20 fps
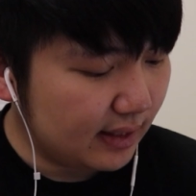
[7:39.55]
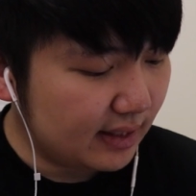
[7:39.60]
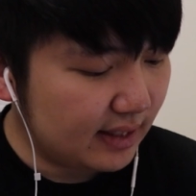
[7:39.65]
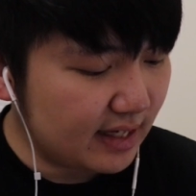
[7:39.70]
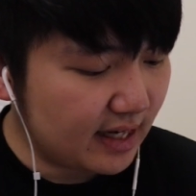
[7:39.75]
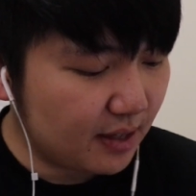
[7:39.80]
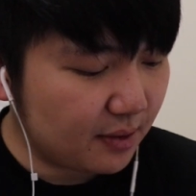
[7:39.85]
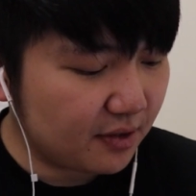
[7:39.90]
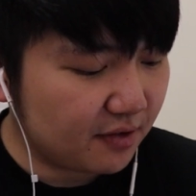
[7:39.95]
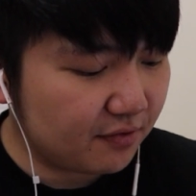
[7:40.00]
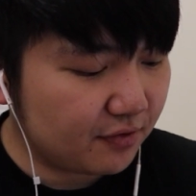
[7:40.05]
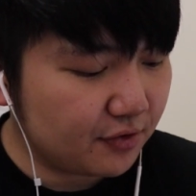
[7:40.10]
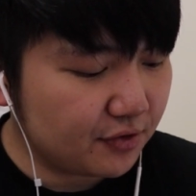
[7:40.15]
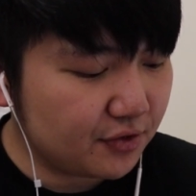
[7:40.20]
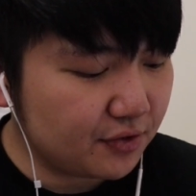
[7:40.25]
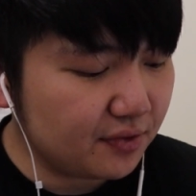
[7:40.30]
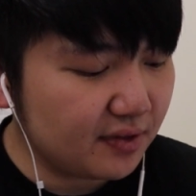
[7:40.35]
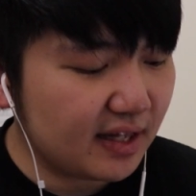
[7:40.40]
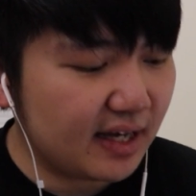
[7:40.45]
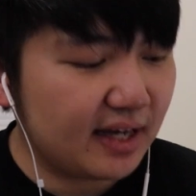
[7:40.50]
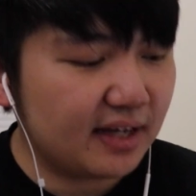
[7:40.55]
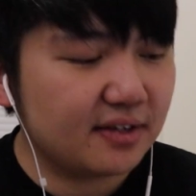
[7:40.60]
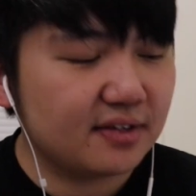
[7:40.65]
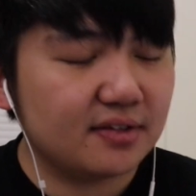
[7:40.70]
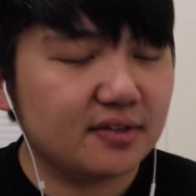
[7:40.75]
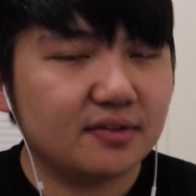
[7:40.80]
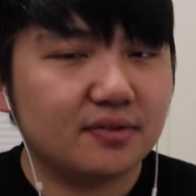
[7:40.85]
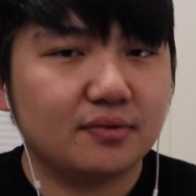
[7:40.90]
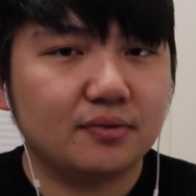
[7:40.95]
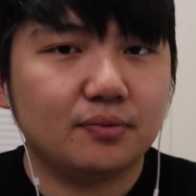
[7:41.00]
Now, if you do that,
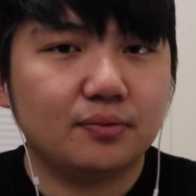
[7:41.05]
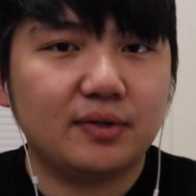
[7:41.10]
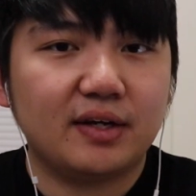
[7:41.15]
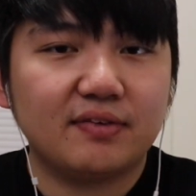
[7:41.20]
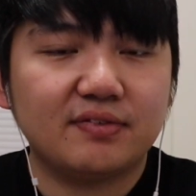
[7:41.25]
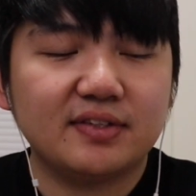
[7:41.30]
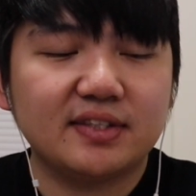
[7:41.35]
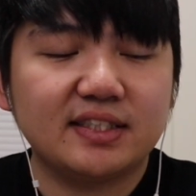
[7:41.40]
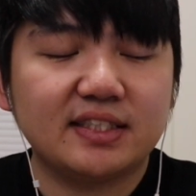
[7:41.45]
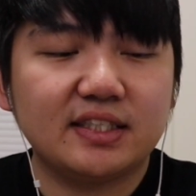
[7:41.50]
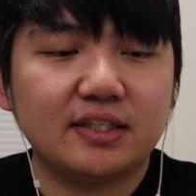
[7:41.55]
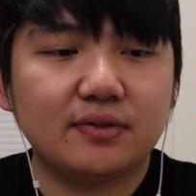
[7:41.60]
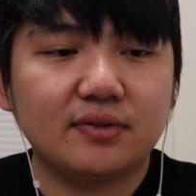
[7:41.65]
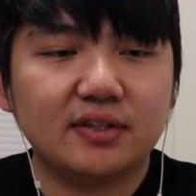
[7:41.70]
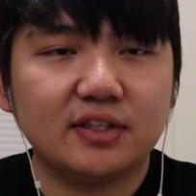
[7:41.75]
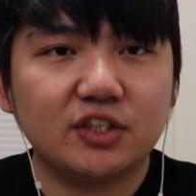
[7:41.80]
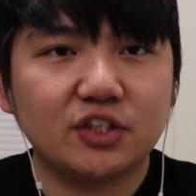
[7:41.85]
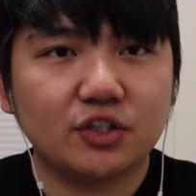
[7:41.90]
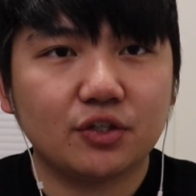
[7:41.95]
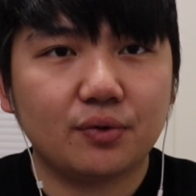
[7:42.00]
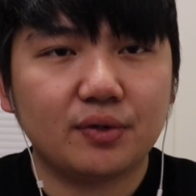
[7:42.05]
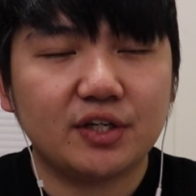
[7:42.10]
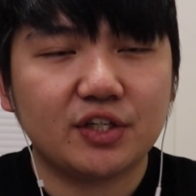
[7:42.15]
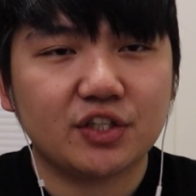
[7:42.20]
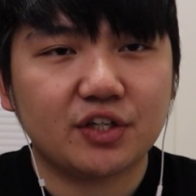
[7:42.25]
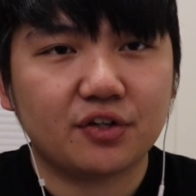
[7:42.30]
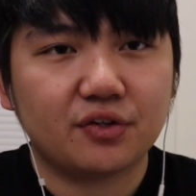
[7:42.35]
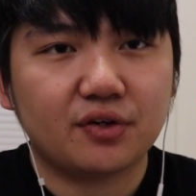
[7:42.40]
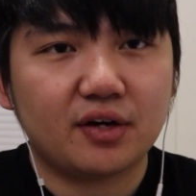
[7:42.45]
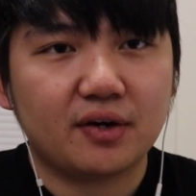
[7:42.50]
we have to secretly show
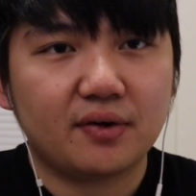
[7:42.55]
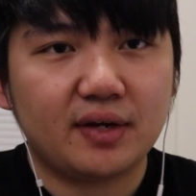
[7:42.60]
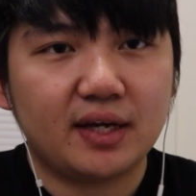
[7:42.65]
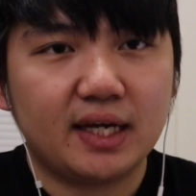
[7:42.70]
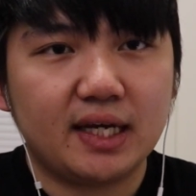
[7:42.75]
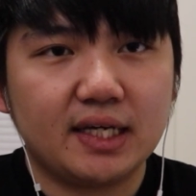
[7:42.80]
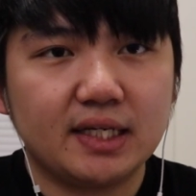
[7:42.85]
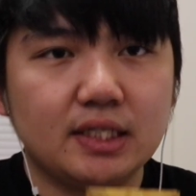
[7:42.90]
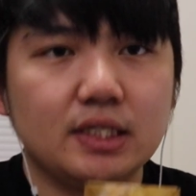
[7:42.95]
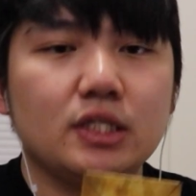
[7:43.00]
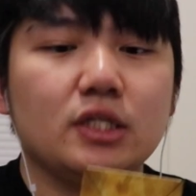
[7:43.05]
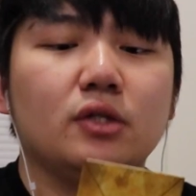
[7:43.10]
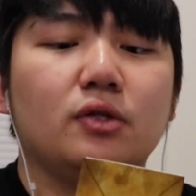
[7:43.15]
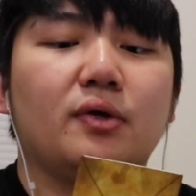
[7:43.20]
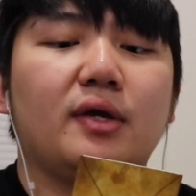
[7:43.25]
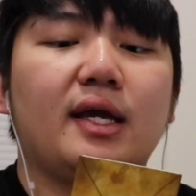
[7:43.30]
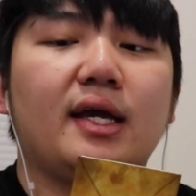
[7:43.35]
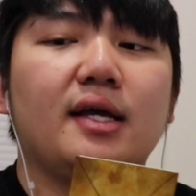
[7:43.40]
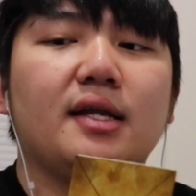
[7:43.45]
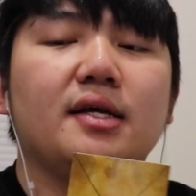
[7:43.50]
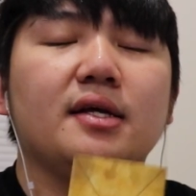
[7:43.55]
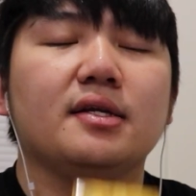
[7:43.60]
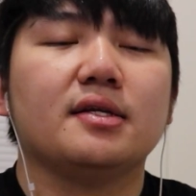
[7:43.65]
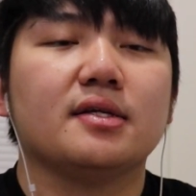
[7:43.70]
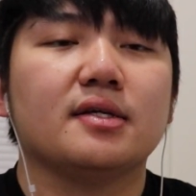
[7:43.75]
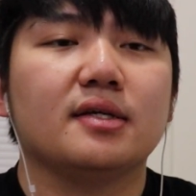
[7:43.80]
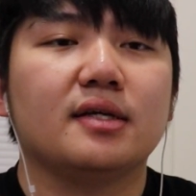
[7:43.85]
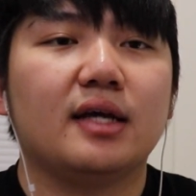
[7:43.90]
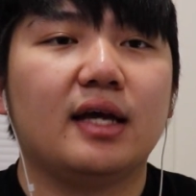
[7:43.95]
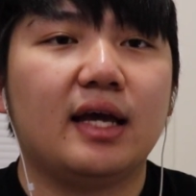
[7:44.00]
each other our hand, look at it,
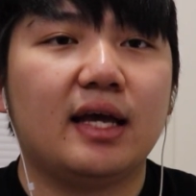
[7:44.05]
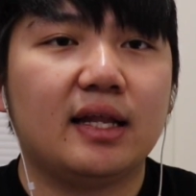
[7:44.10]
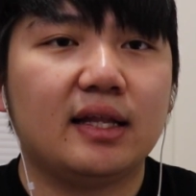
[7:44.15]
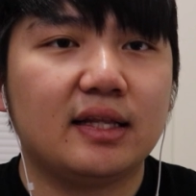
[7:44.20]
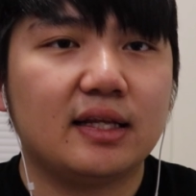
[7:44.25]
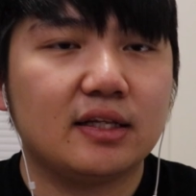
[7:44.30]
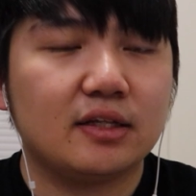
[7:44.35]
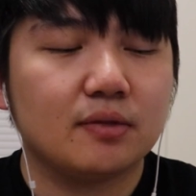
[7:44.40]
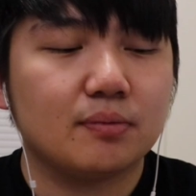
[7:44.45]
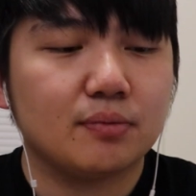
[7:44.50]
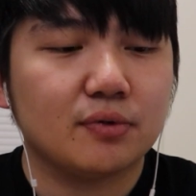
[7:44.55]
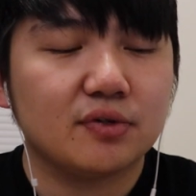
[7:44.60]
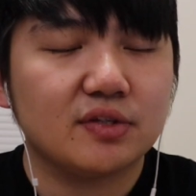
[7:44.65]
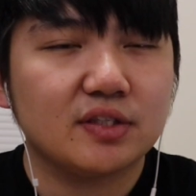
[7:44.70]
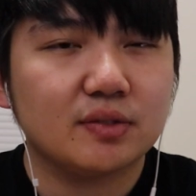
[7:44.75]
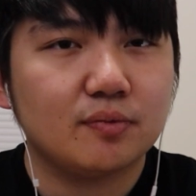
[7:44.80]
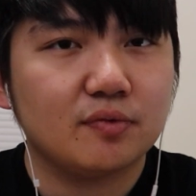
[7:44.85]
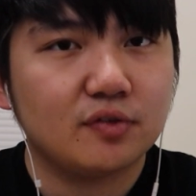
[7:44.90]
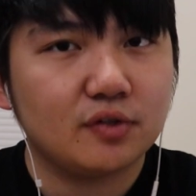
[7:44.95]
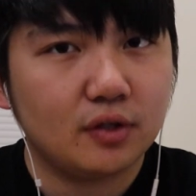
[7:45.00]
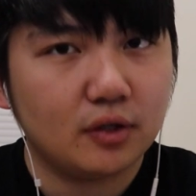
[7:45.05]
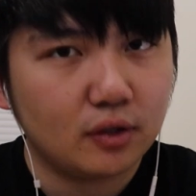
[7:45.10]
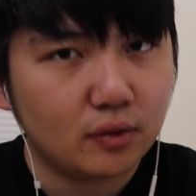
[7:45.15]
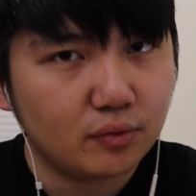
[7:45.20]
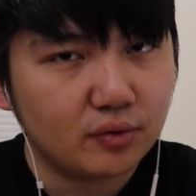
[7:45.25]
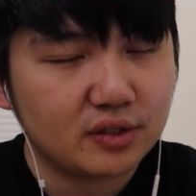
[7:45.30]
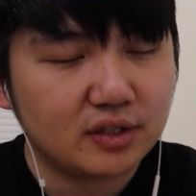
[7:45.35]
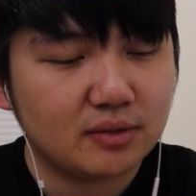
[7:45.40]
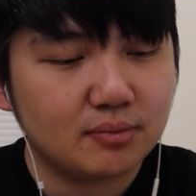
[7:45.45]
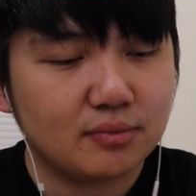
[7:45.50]
and then the person with the
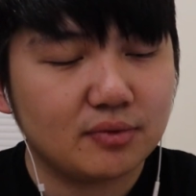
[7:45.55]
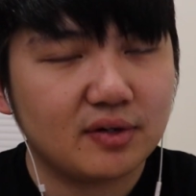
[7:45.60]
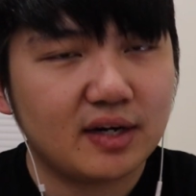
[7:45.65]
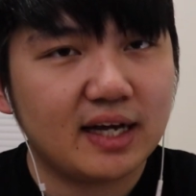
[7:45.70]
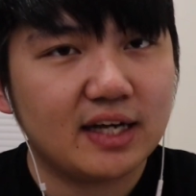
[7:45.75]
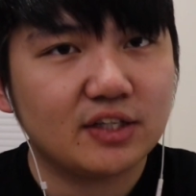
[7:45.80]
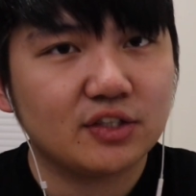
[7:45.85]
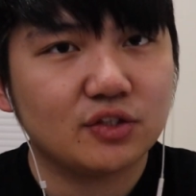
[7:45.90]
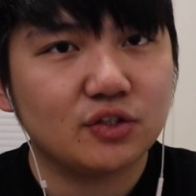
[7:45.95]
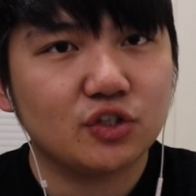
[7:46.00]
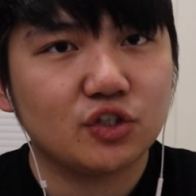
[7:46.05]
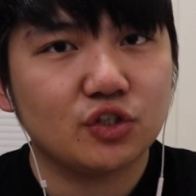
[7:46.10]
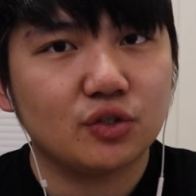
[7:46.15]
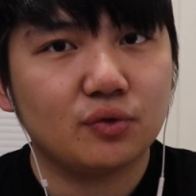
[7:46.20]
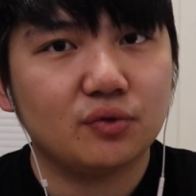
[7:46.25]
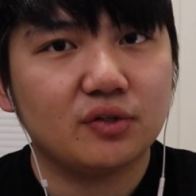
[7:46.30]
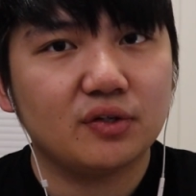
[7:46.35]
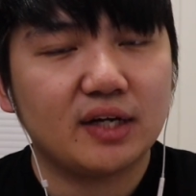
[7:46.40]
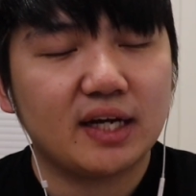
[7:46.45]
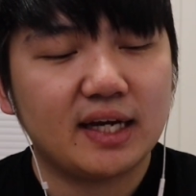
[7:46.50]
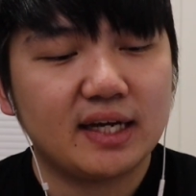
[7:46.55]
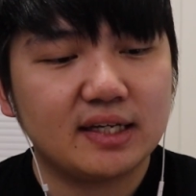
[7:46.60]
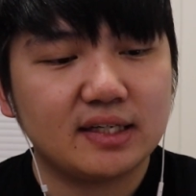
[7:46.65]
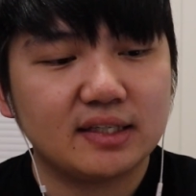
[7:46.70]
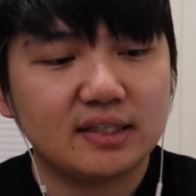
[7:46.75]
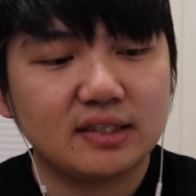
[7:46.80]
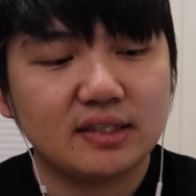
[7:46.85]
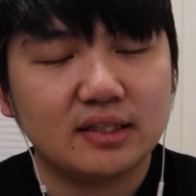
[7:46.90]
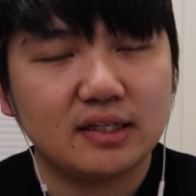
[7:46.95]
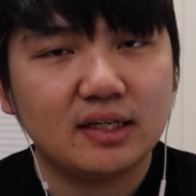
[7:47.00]
lower number has to show their
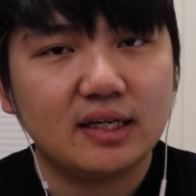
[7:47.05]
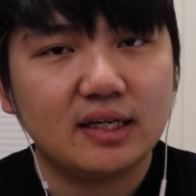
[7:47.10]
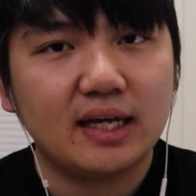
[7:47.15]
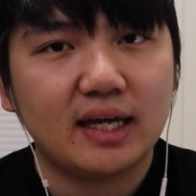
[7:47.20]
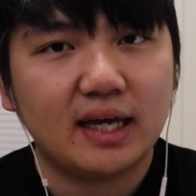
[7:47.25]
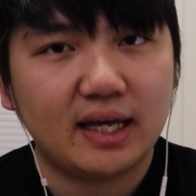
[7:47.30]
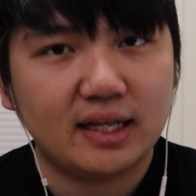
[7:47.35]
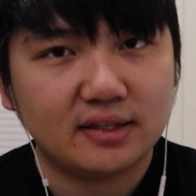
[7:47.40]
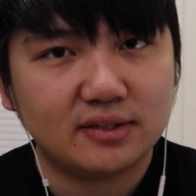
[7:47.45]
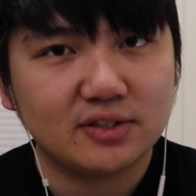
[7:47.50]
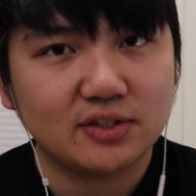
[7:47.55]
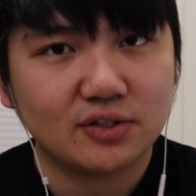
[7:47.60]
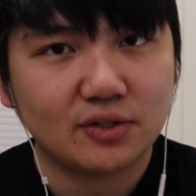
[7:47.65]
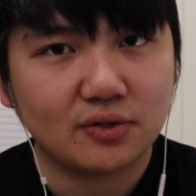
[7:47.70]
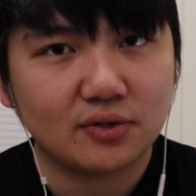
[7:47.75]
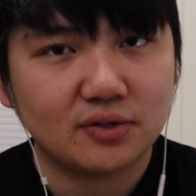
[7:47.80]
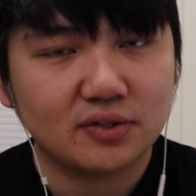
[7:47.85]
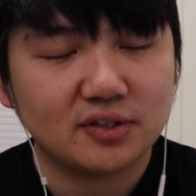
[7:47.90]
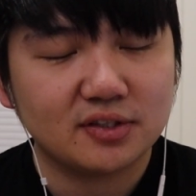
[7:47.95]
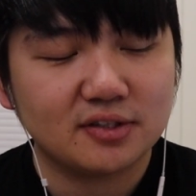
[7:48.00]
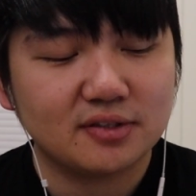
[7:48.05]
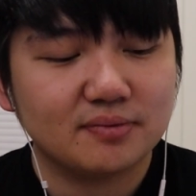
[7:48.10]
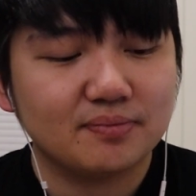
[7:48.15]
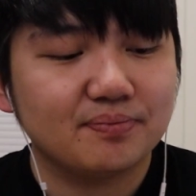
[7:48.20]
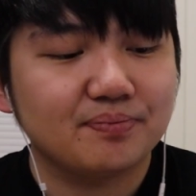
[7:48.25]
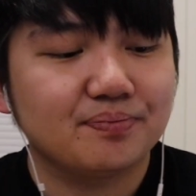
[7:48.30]
hand and discard it.